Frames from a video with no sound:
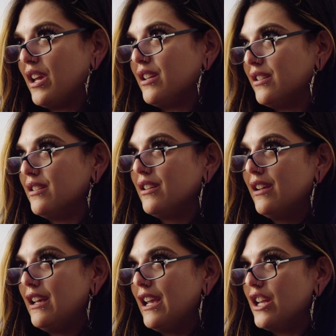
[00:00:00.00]
and
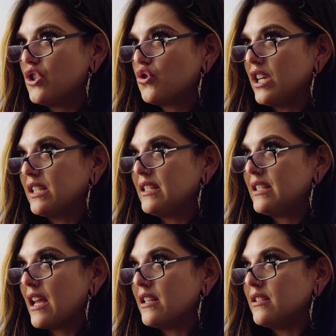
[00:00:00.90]
it
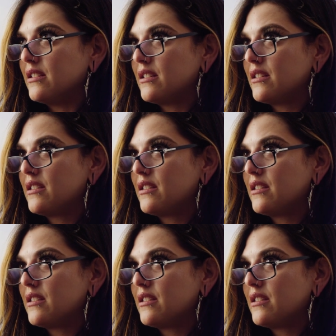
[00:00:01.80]
transcends